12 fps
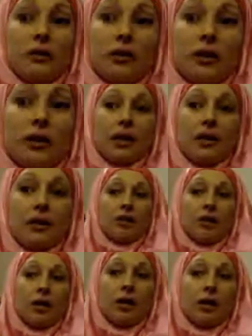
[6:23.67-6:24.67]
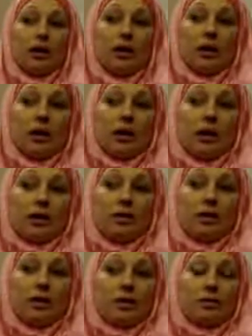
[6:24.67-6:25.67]
and Akronar,
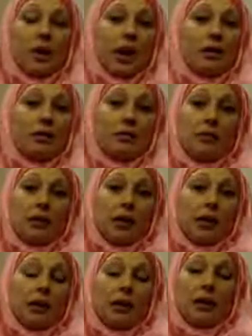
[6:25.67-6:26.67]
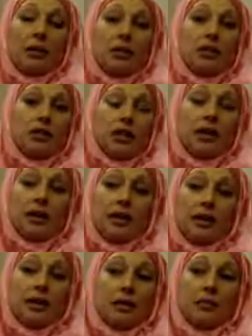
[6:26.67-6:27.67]
for inspiring me, and
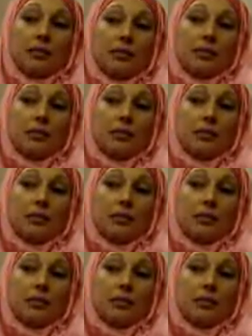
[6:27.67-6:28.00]
Jazakallah